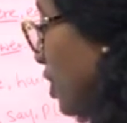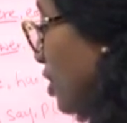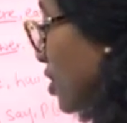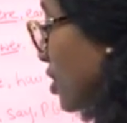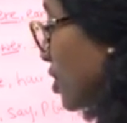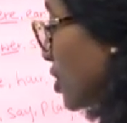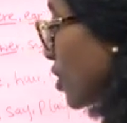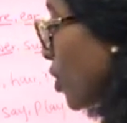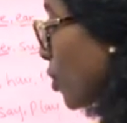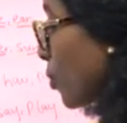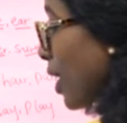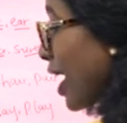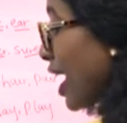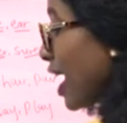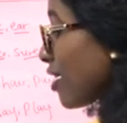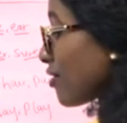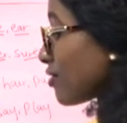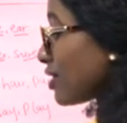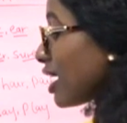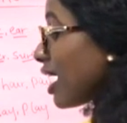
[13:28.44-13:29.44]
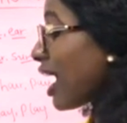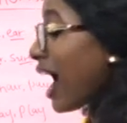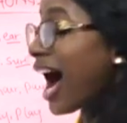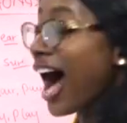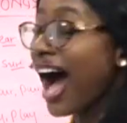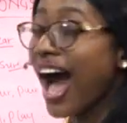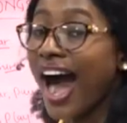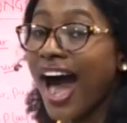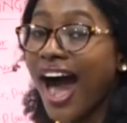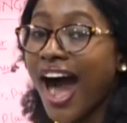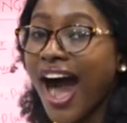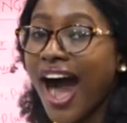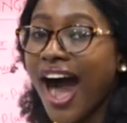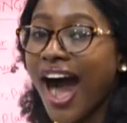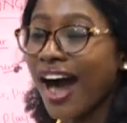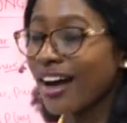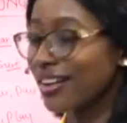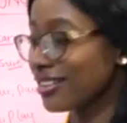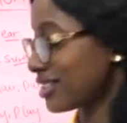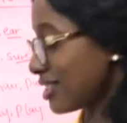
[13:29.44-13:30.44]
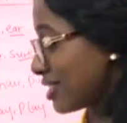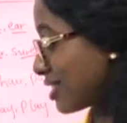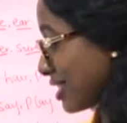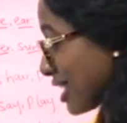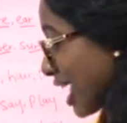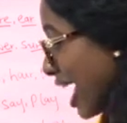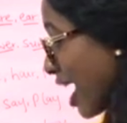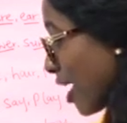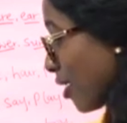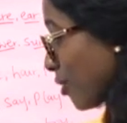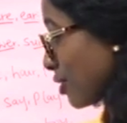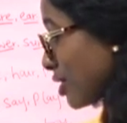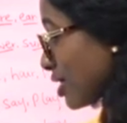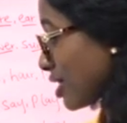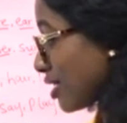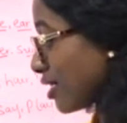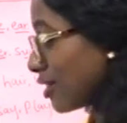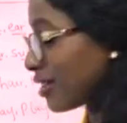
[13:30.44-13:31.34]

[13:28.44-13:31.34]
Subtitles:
So we have the sound,